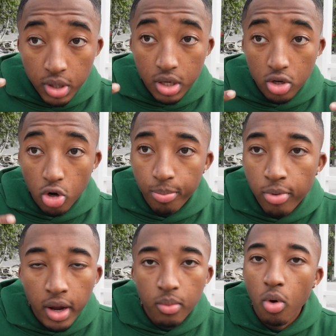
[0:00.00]
it, your
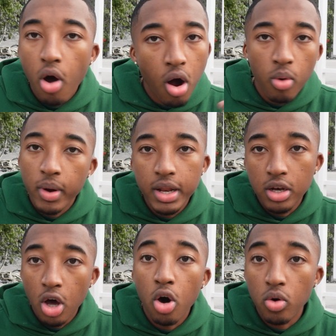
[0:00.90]
brain will already know.